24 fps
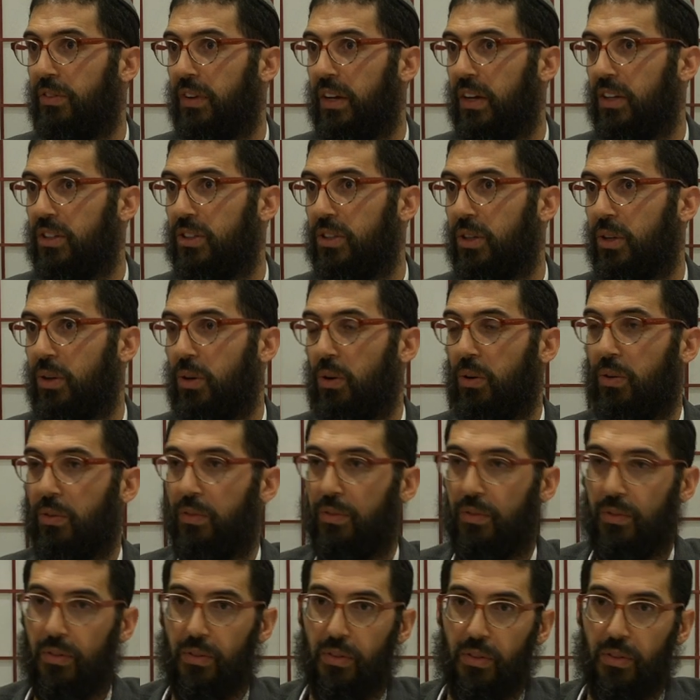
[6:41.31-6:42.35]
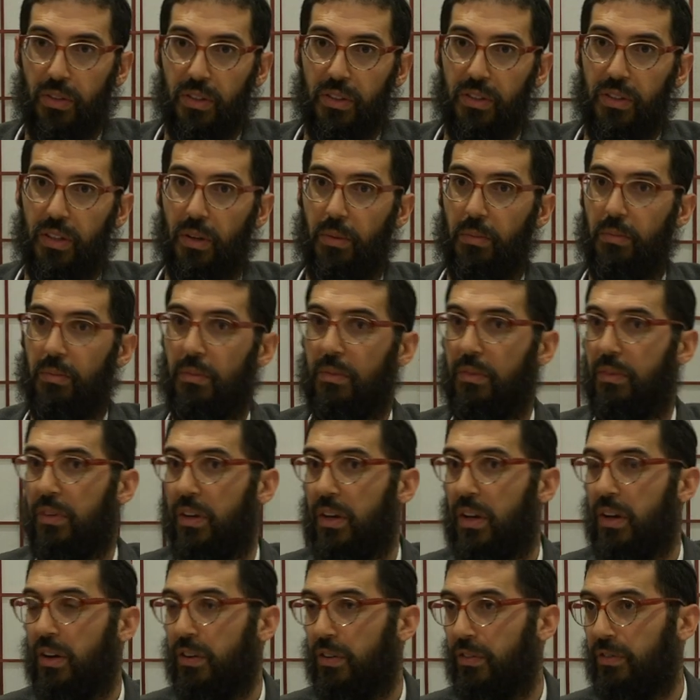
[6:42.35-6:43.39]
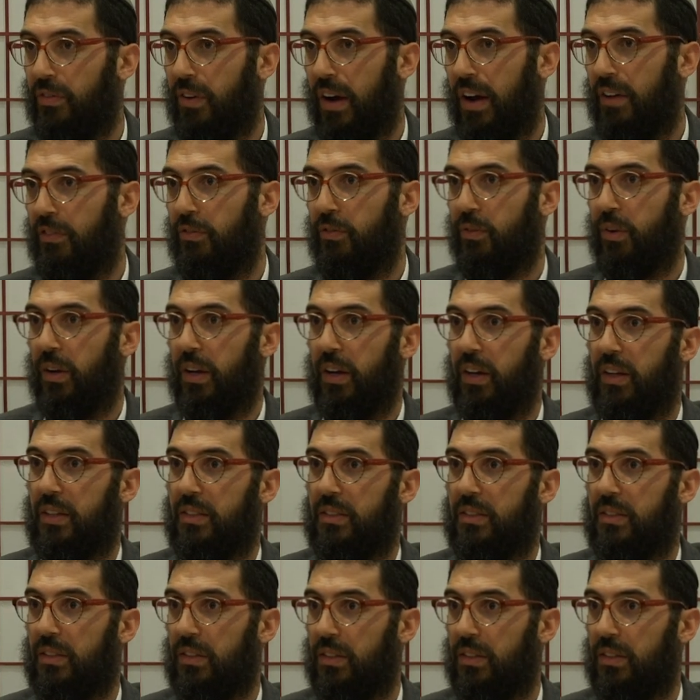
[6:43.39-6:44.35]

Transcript: He has to go some five weeks.